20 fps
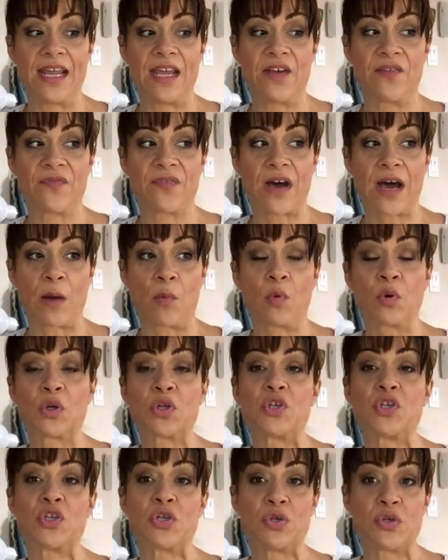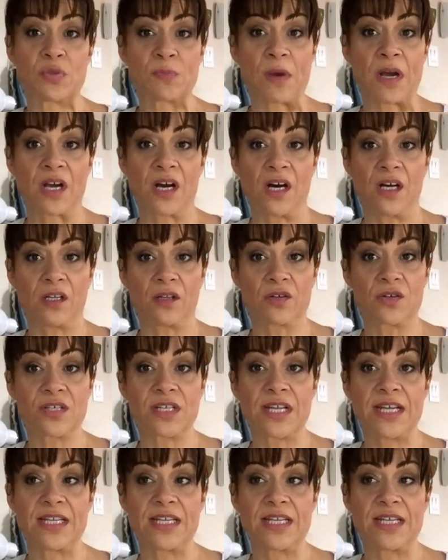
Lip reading: if I want to choose my colors,